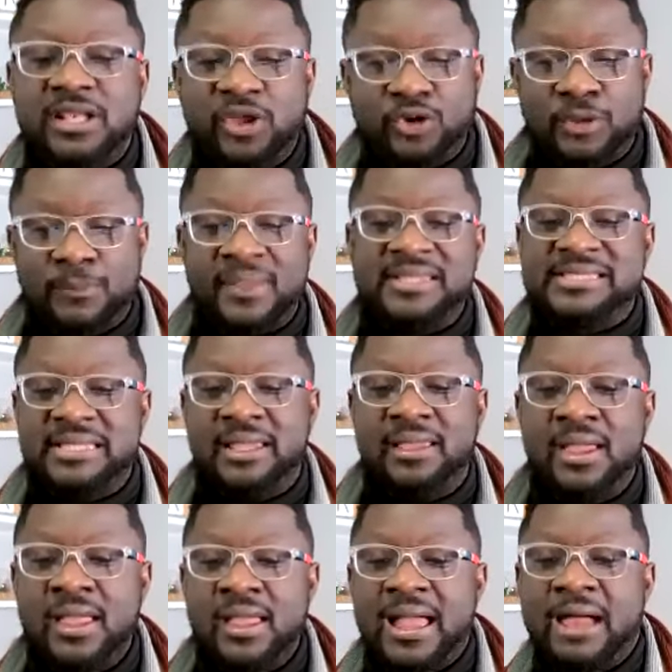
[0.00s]
Lionel Messi
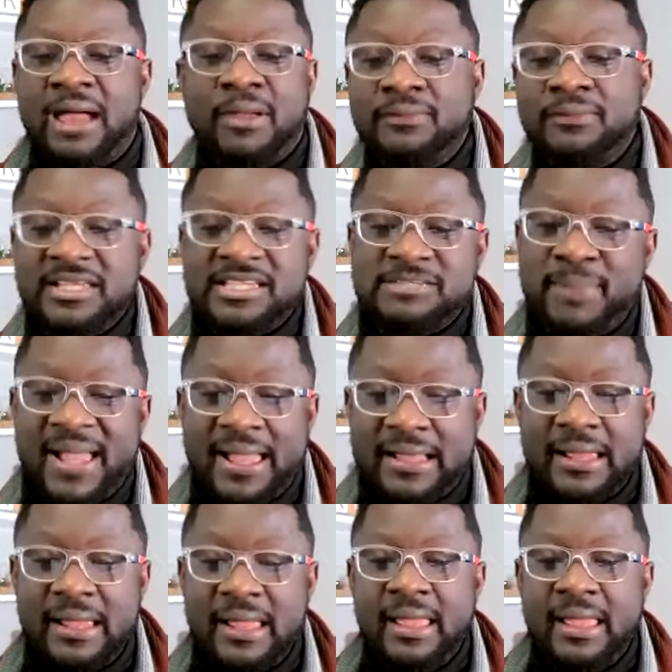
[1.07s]
around his back,